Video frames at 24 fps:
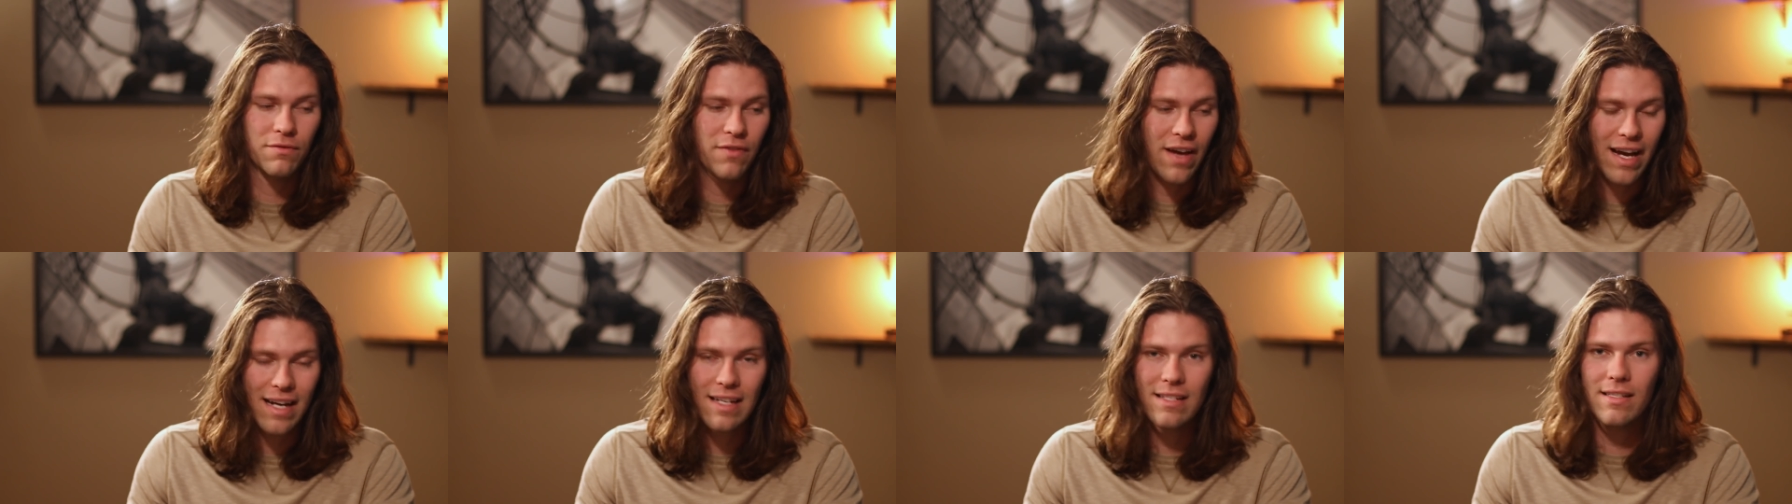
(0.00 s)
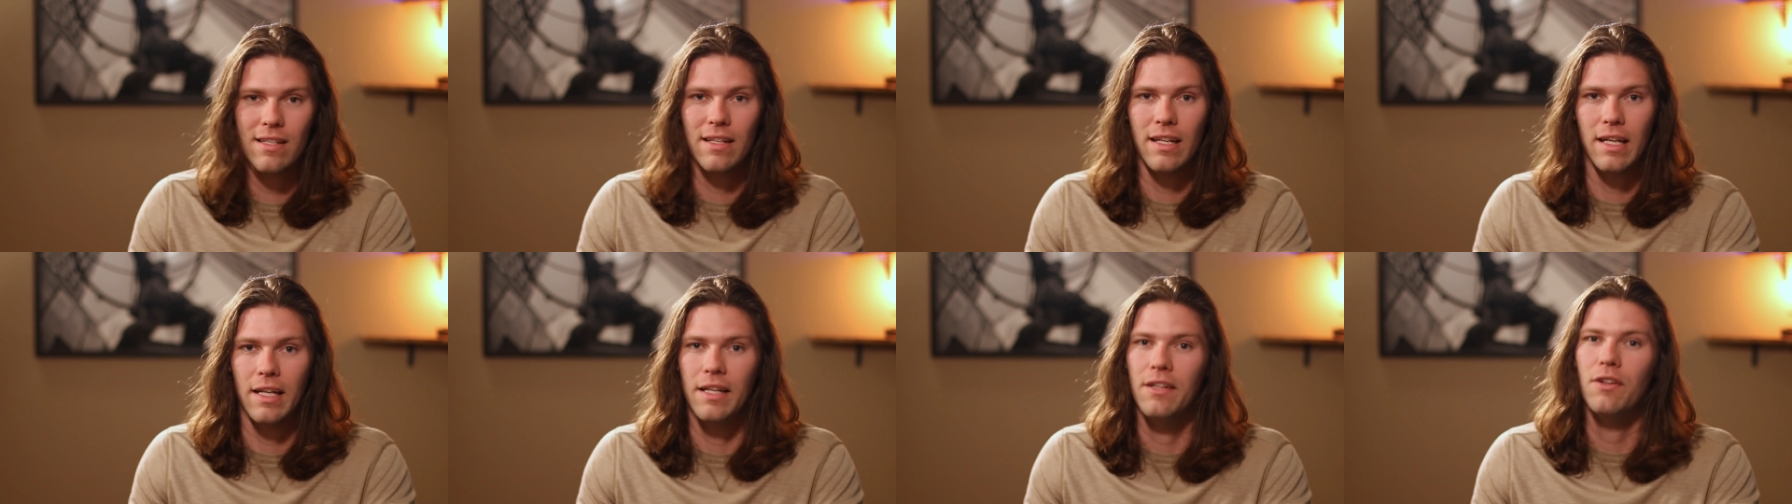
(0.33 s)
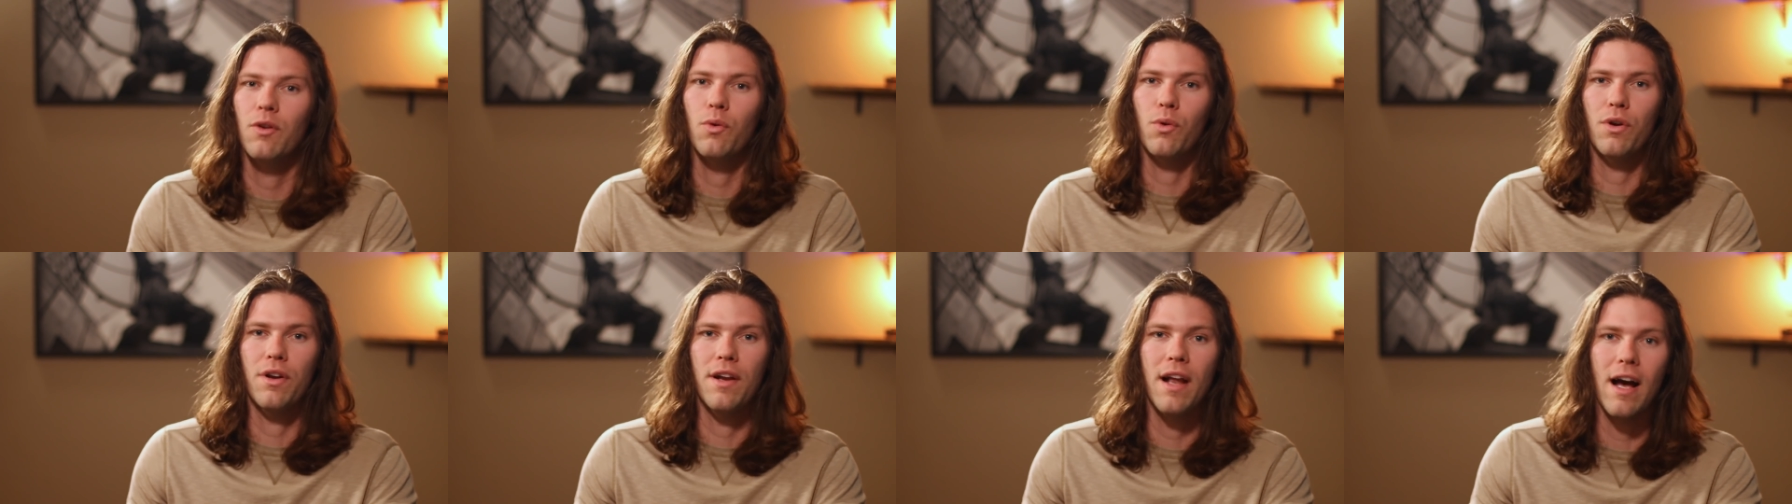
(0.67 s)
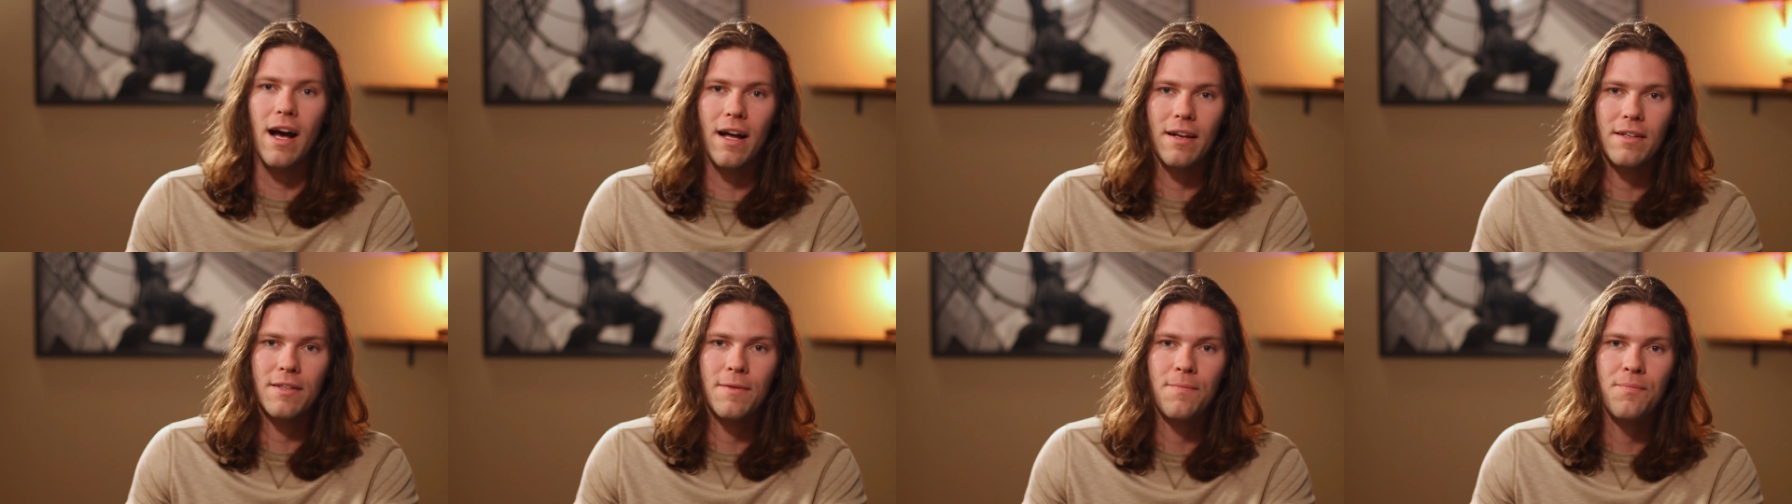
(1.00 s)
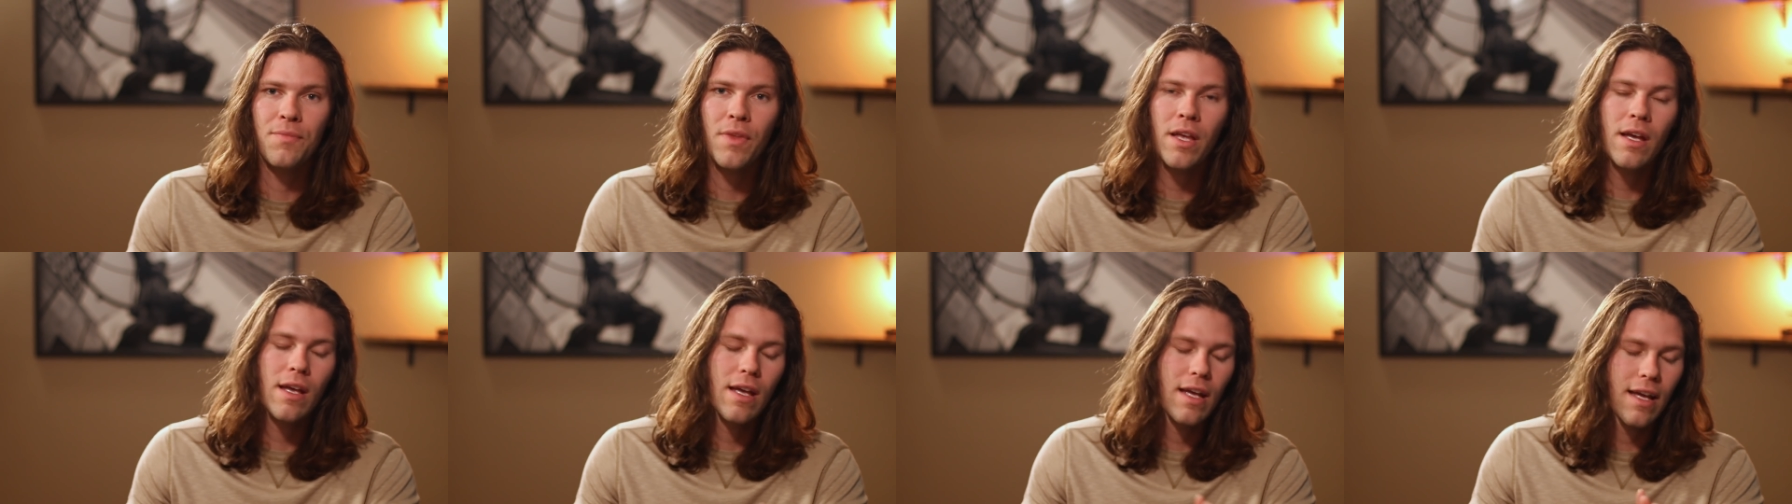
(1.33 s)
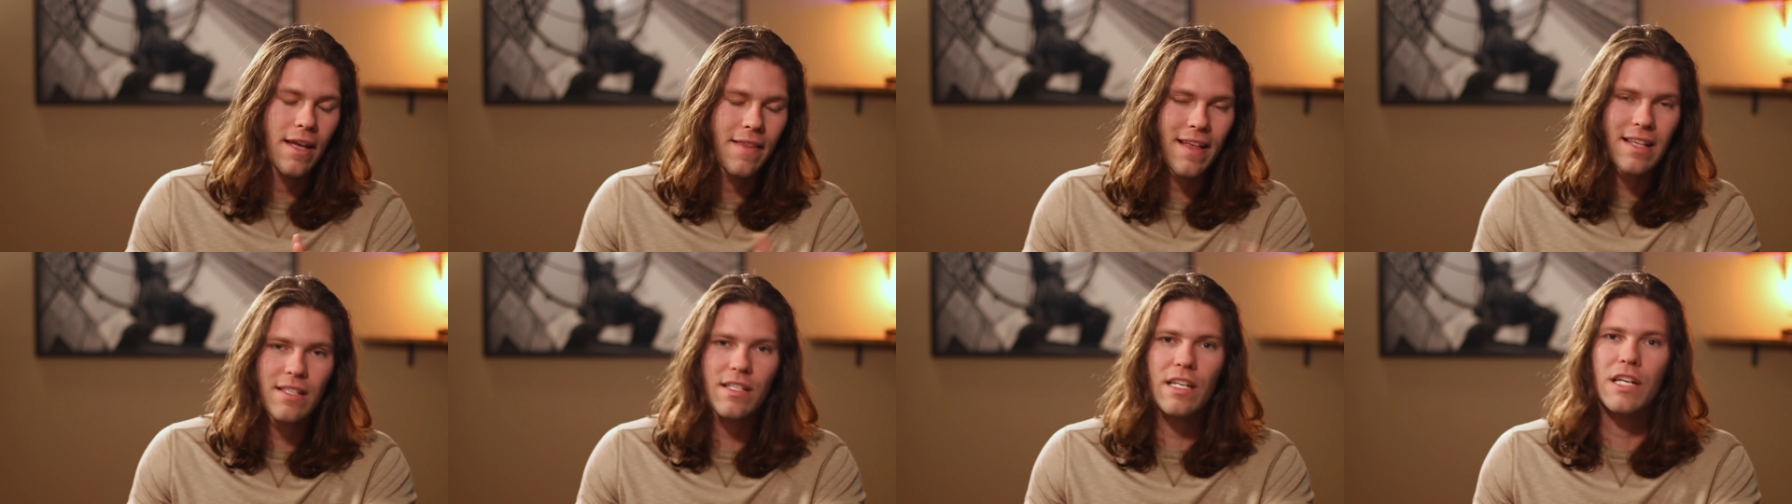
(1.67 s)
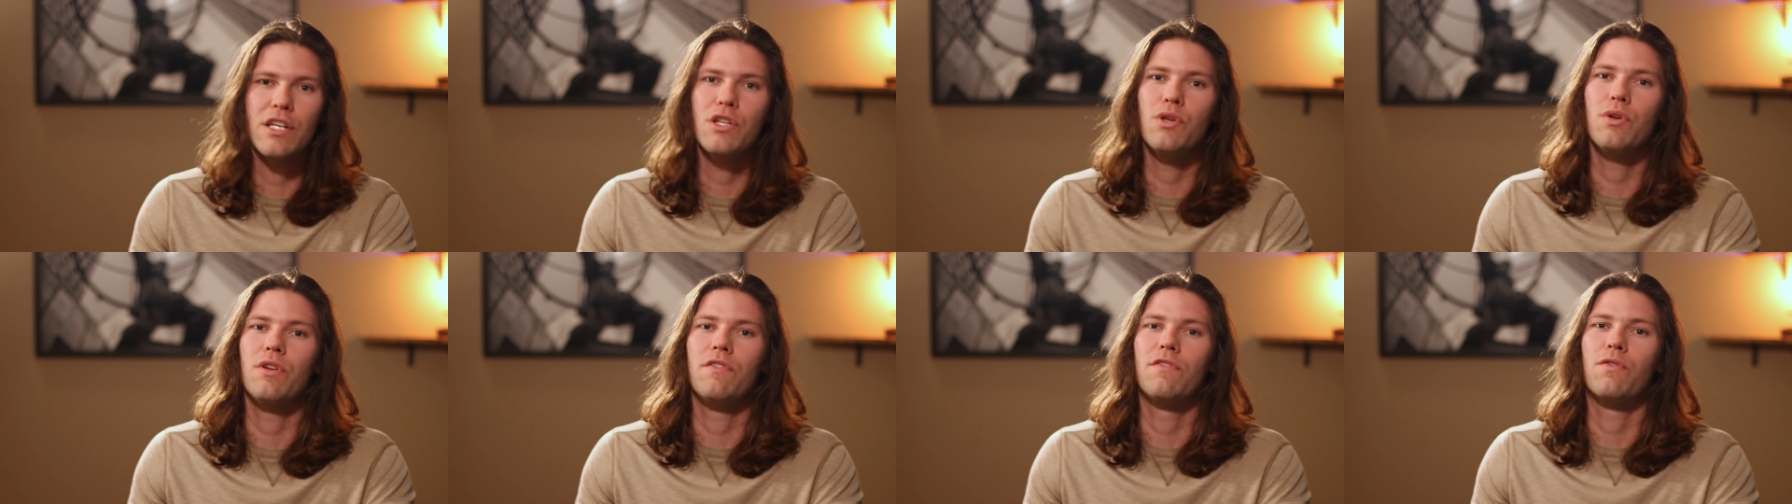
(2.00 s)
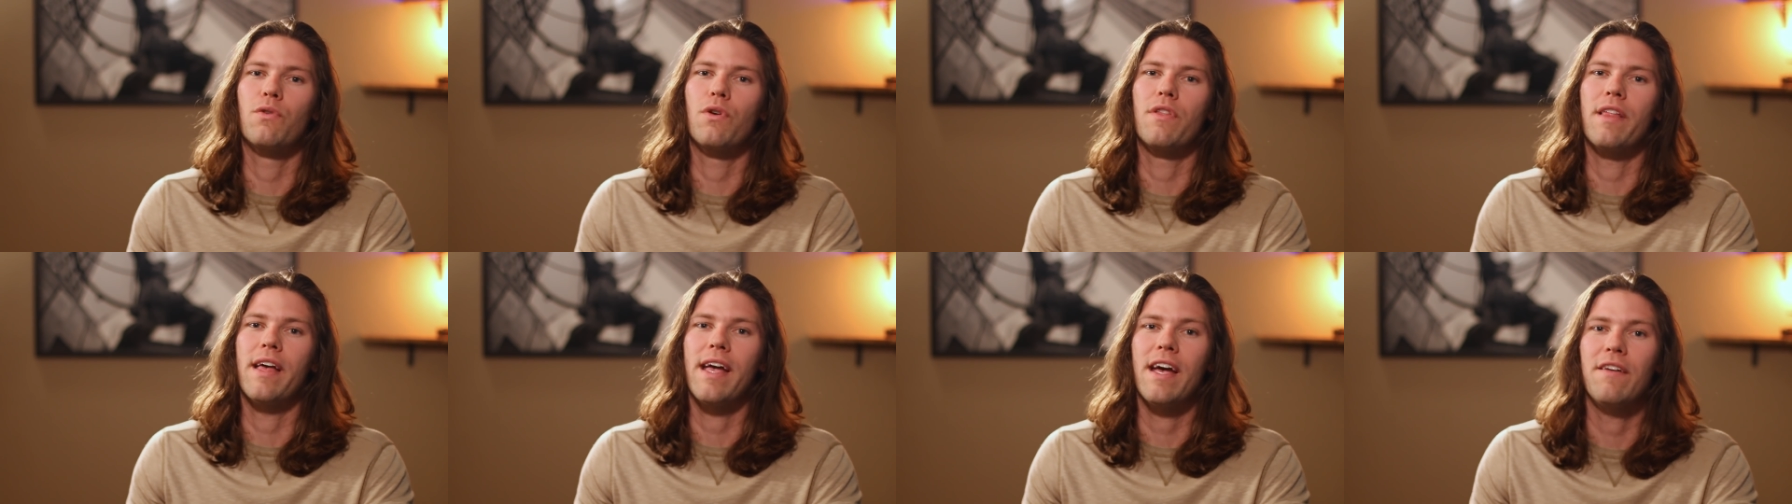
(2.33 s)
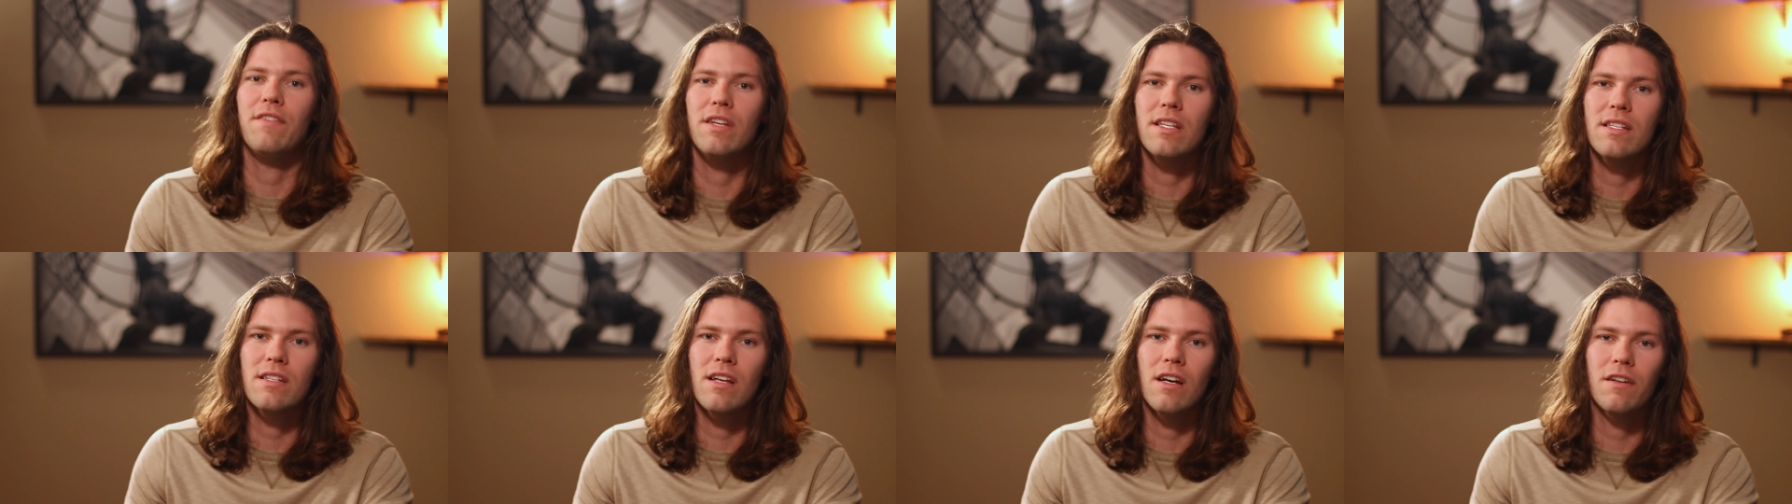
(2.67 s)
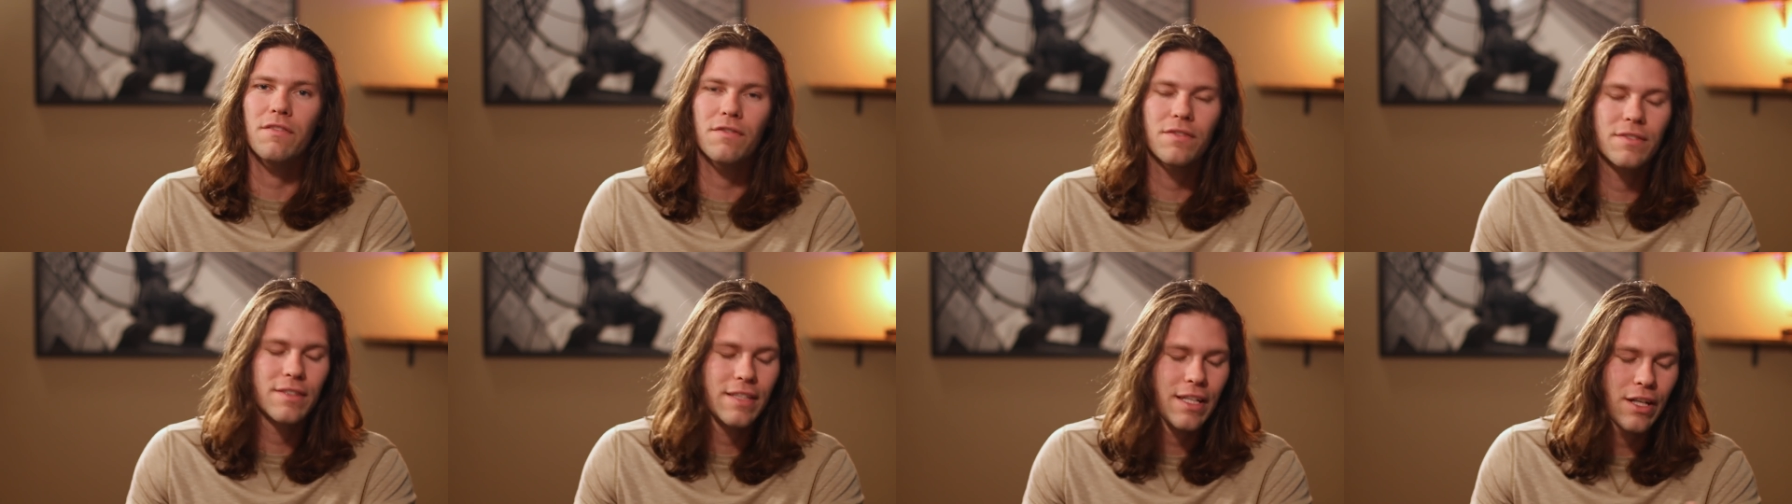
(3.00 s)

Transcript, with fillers: vaccinate or not. And that's going to do it for the heavy stuff.